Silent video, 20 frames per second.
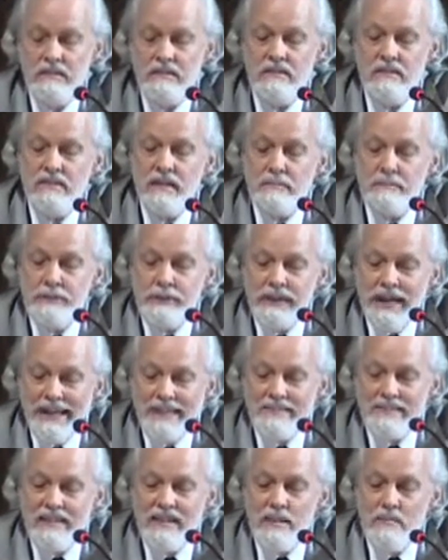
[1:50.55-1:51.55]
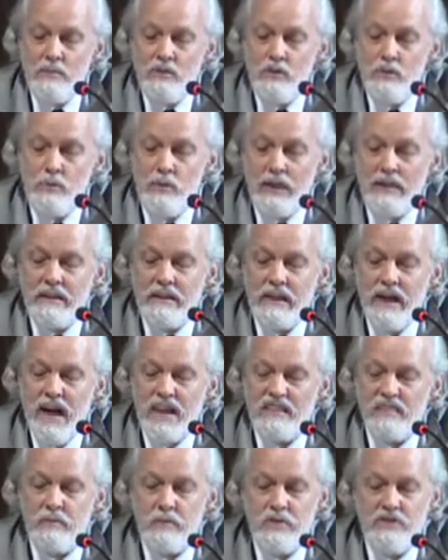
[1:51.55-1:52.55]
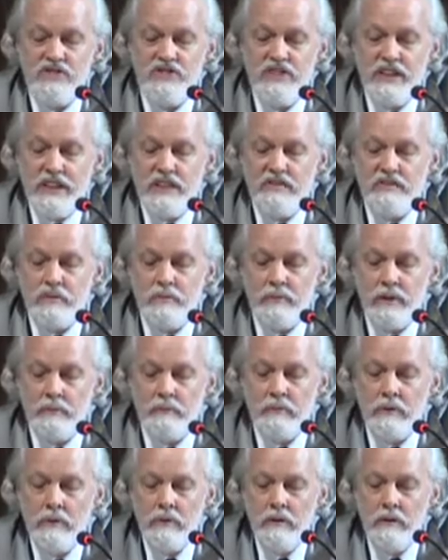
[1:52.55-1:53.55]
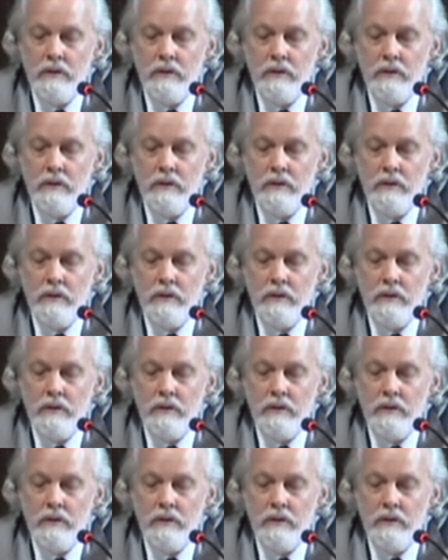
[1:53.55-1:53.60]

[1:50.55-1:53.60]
subjects him to what the cosmos seeks from him.